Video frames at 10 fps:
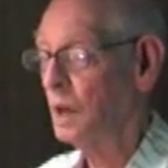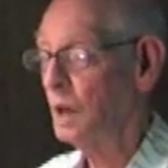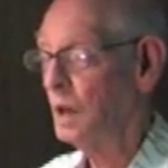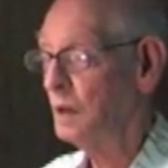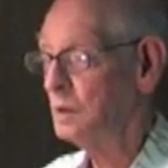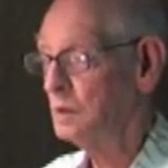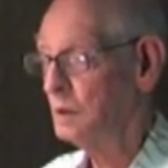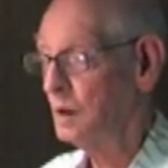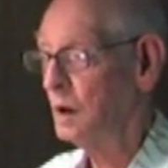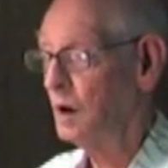and
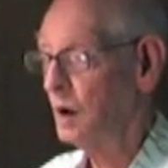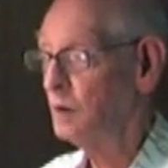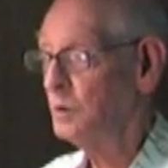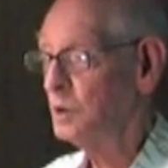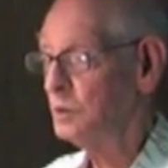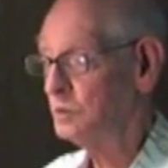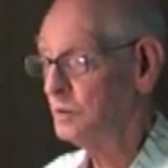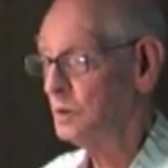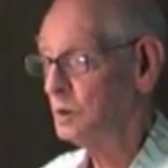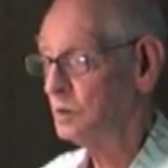I'll bet he's
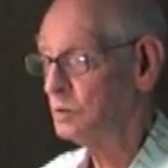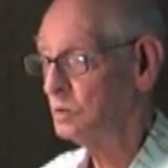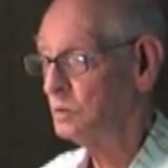feeding it too